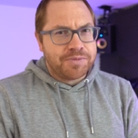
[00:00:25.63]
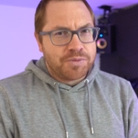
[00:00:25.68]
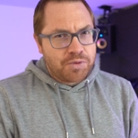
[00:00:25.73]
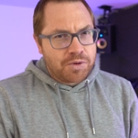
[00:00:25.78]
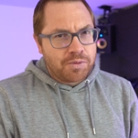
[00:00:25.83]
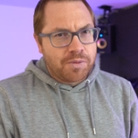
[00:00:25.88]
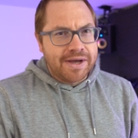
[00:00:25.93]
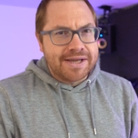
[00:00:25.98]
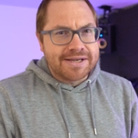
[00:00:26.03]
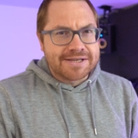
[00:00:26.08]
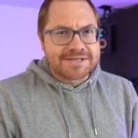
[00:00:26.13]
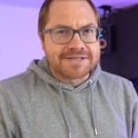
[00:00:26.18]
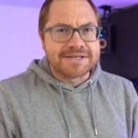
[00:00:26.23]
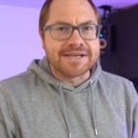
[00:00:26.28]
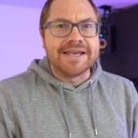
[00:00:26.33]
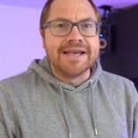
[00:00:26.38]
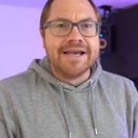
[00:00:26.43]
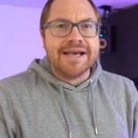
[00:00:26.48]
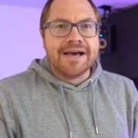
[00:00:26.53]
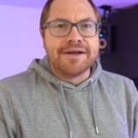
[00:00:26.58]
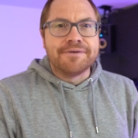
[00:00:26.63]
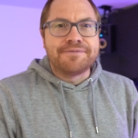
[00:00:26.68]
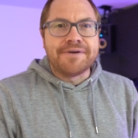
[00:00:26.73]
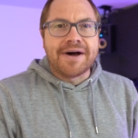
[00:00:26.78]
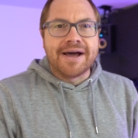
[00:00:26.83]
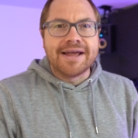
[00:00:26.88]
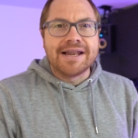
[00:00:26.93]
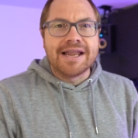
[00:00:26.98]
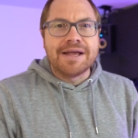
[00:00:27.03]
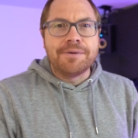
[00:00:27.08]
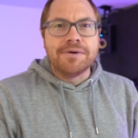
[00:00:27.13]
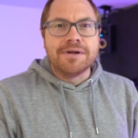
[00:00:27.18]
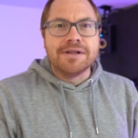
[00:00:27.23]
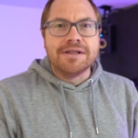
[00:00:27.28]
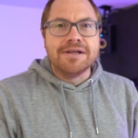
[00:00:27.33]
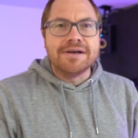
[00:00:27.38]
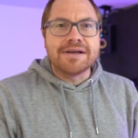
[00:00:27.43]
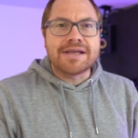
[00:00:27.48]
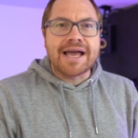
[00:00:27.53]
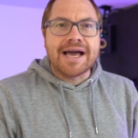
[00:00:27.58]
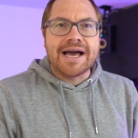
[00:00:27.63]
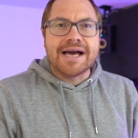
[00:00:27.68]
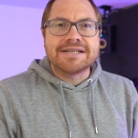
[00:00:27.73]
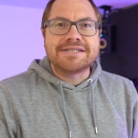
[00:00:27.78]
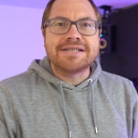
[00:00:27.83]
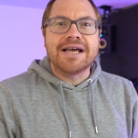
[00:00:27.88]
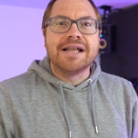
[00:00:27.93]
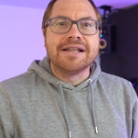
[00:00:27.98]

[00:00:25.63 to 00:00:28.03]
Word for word: We'll wait and see. And finally, we'll look at